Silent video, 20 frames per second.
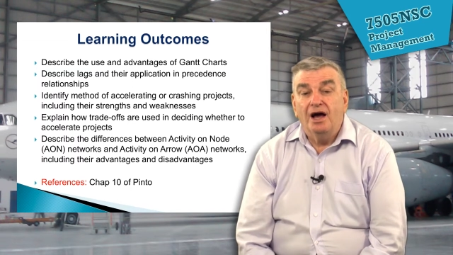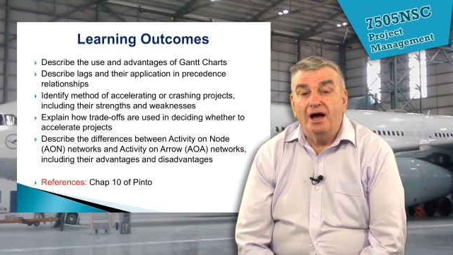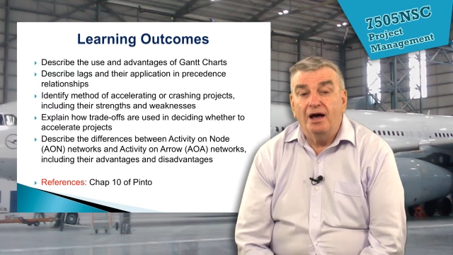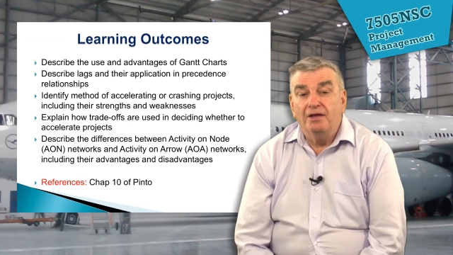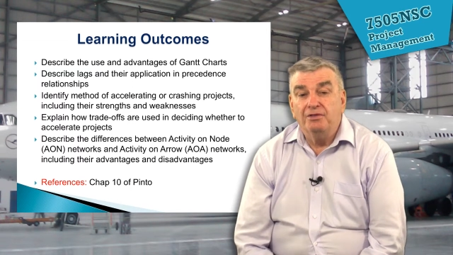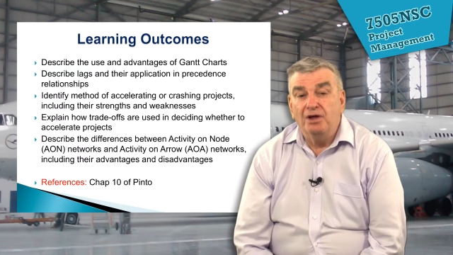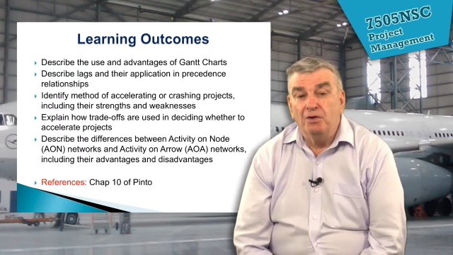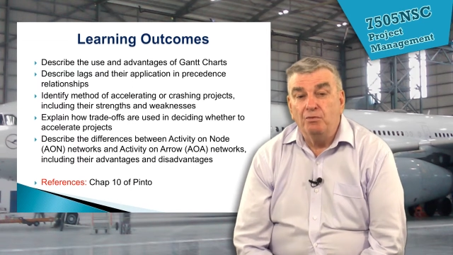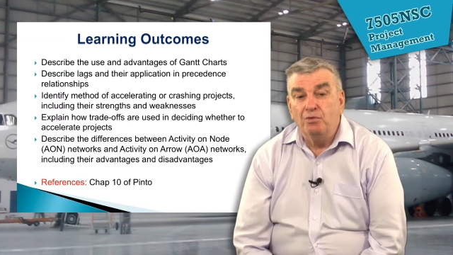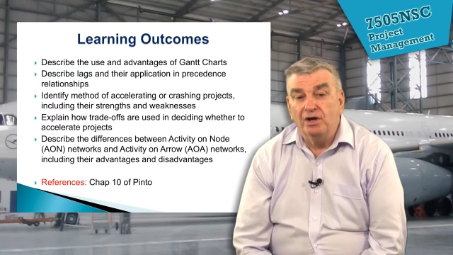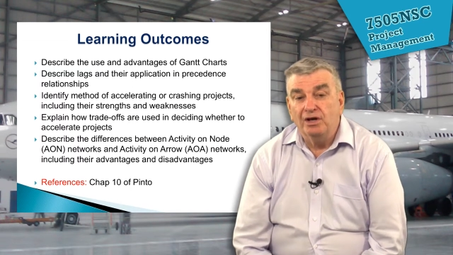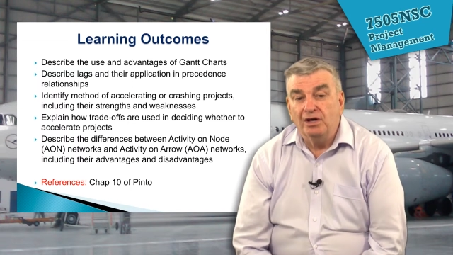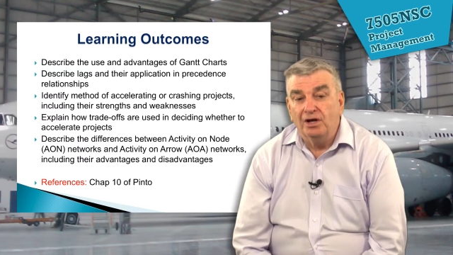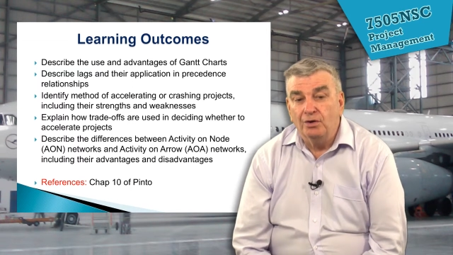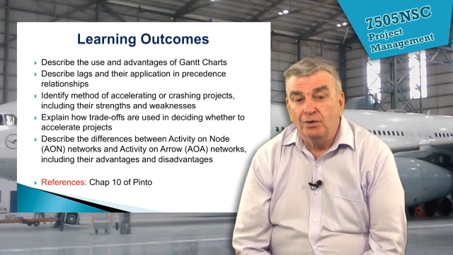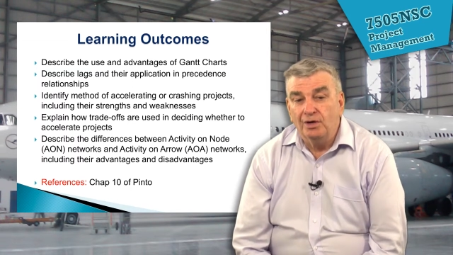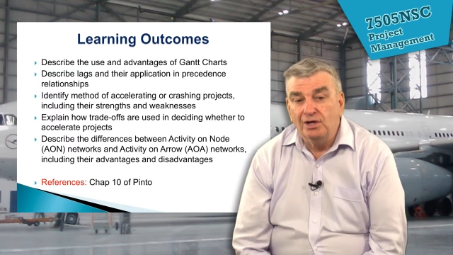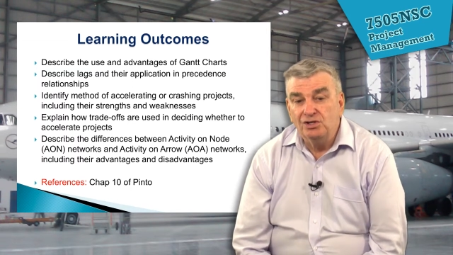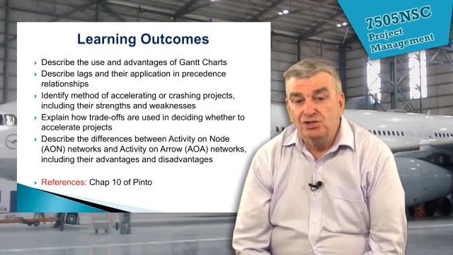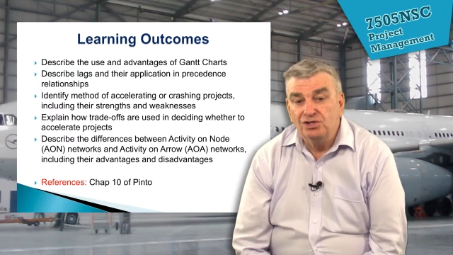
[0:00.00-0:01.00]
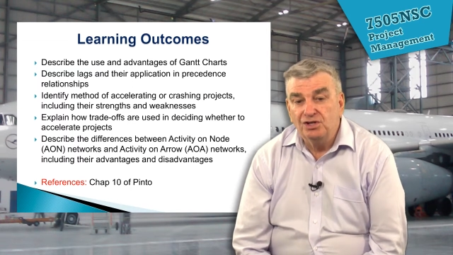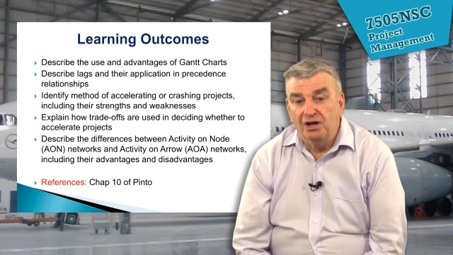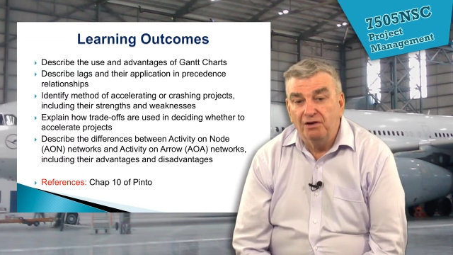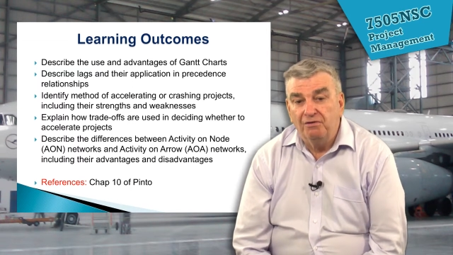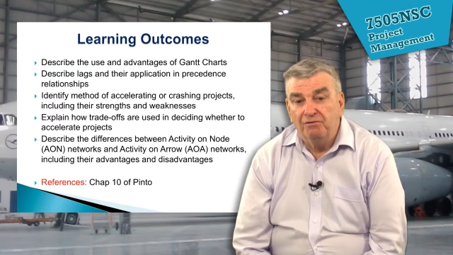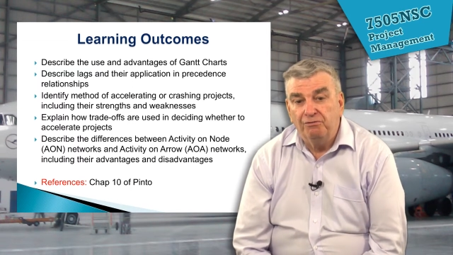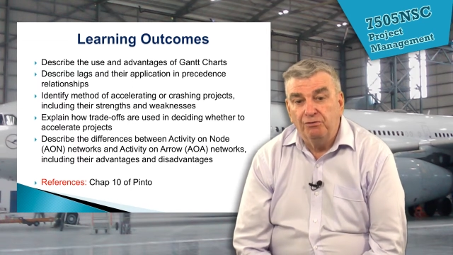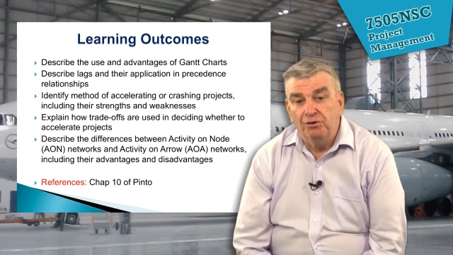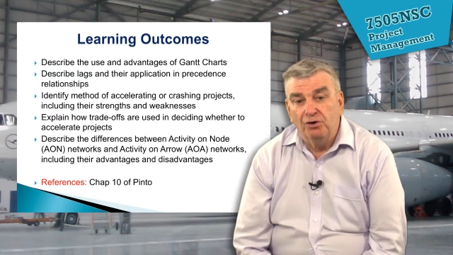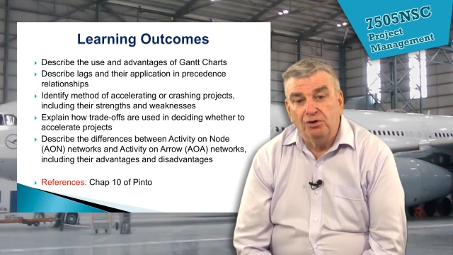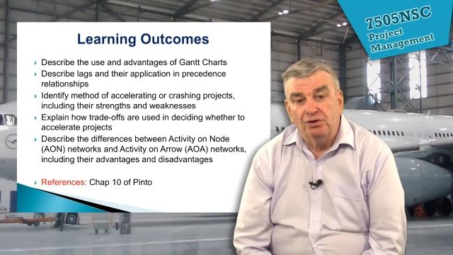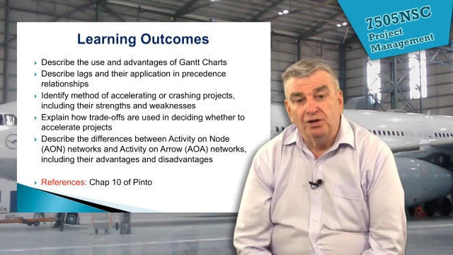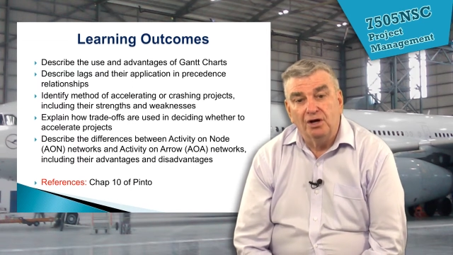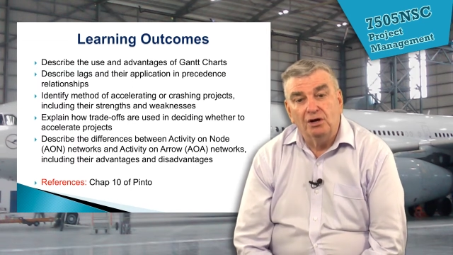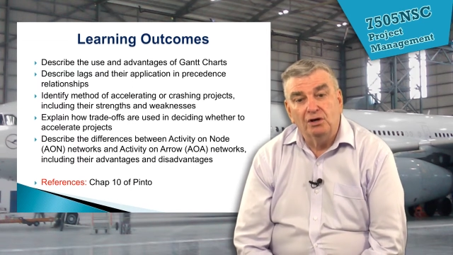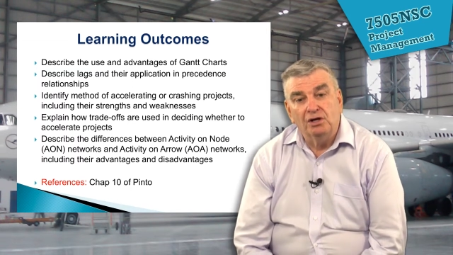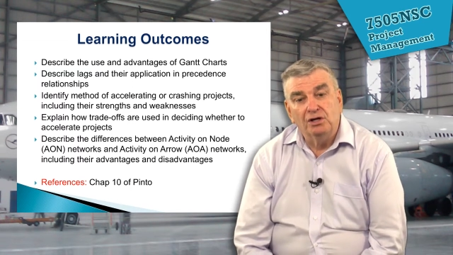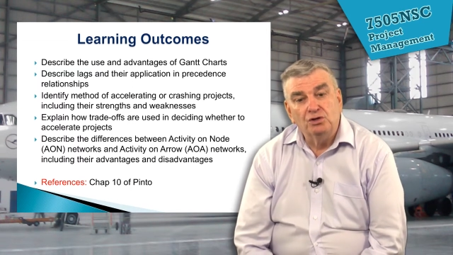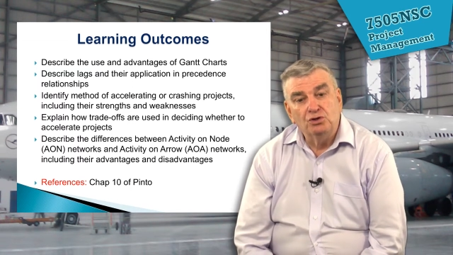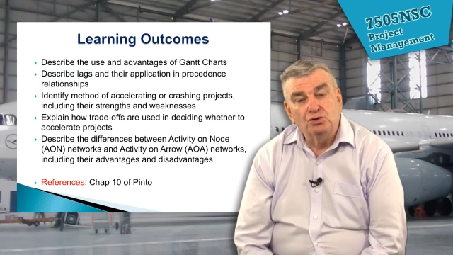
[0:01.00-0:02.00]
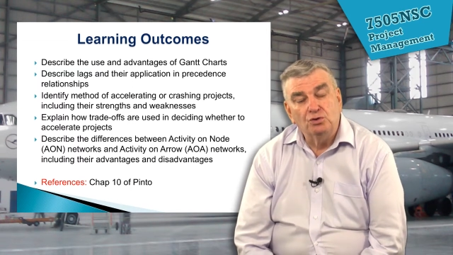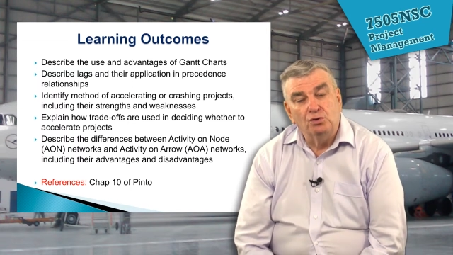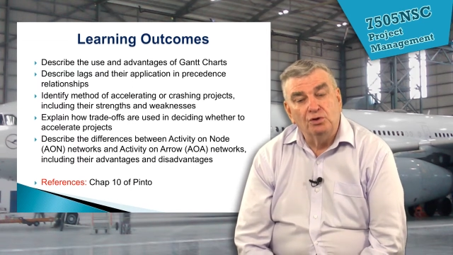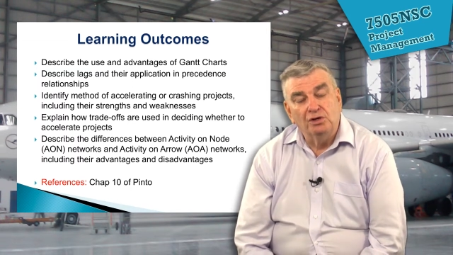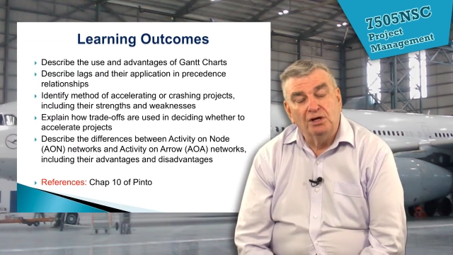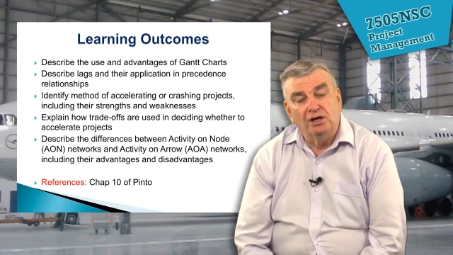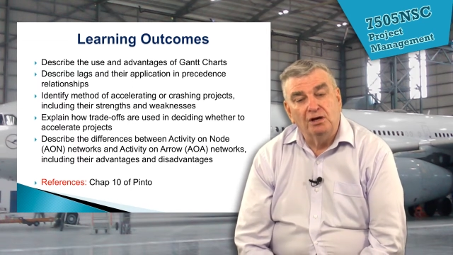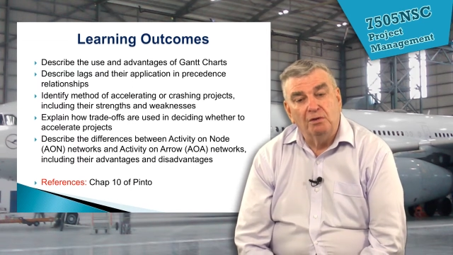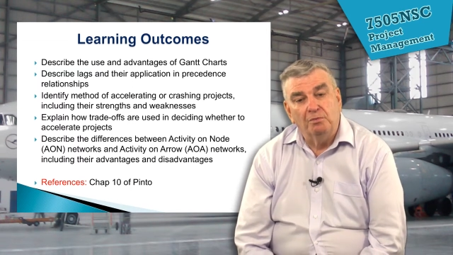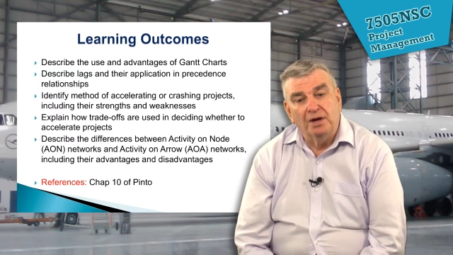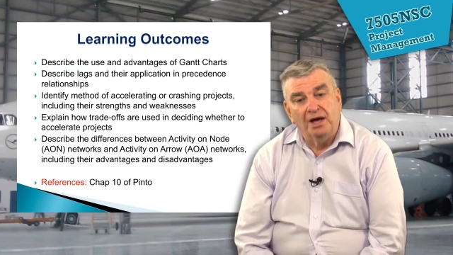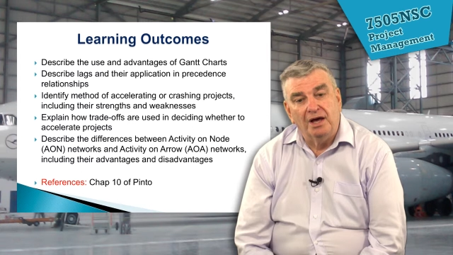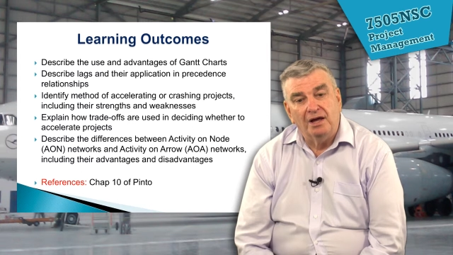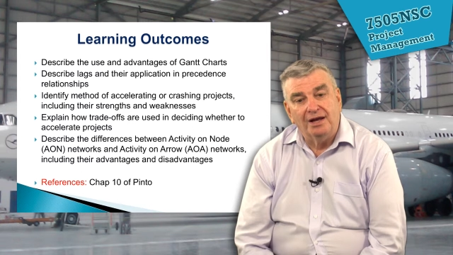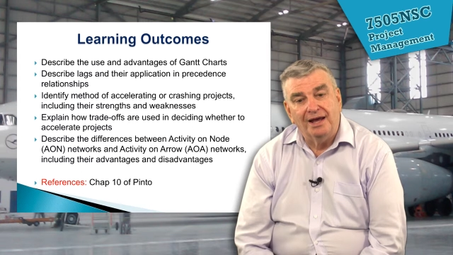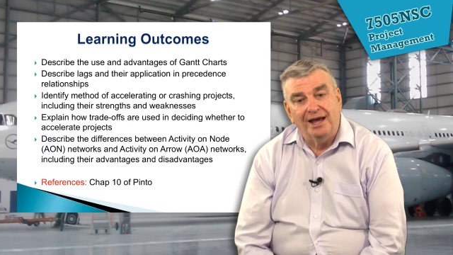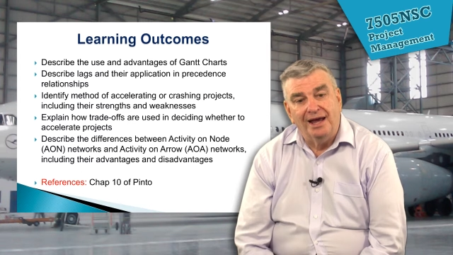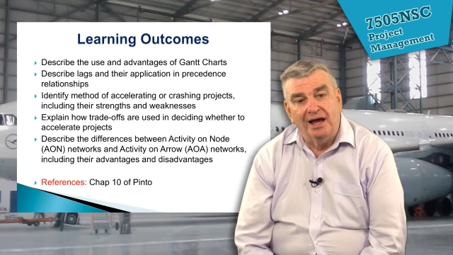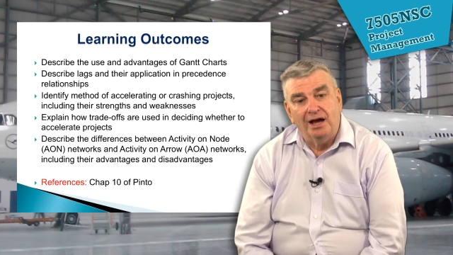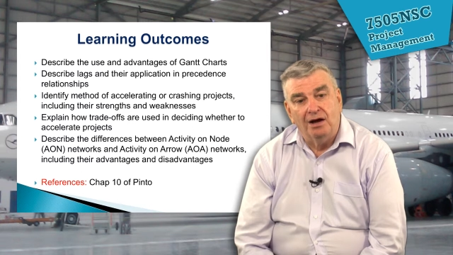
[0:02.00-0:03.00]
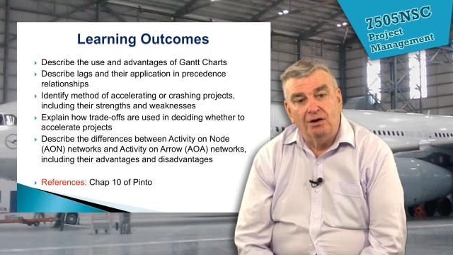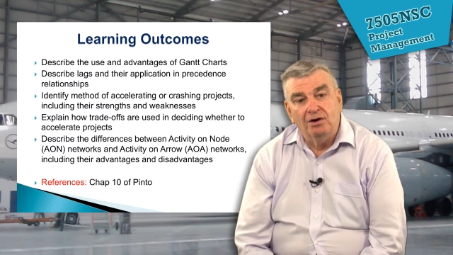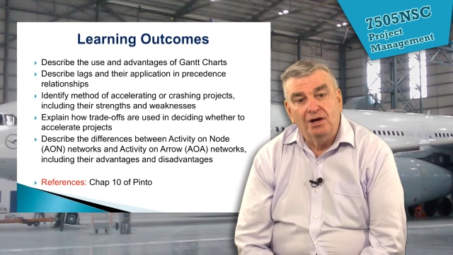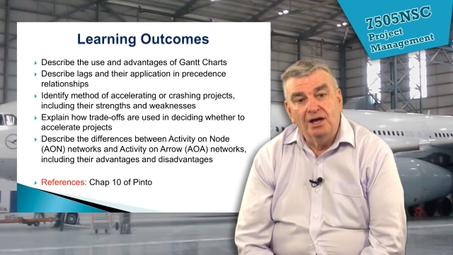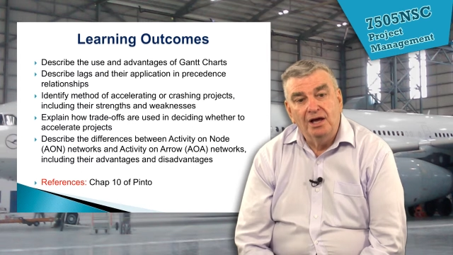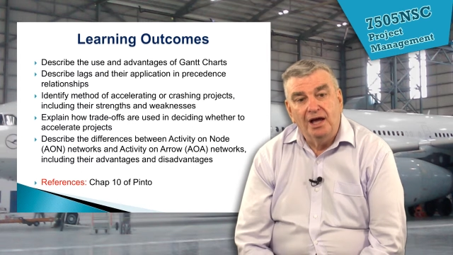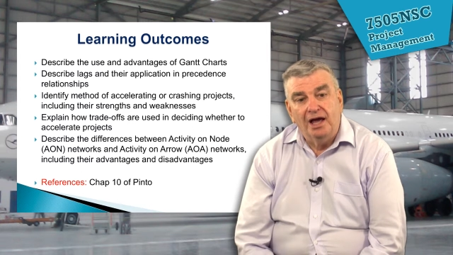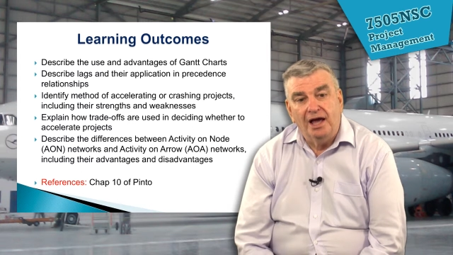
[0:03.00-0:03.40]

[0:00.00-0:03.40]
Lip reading: and then we're going to extend further in talking about how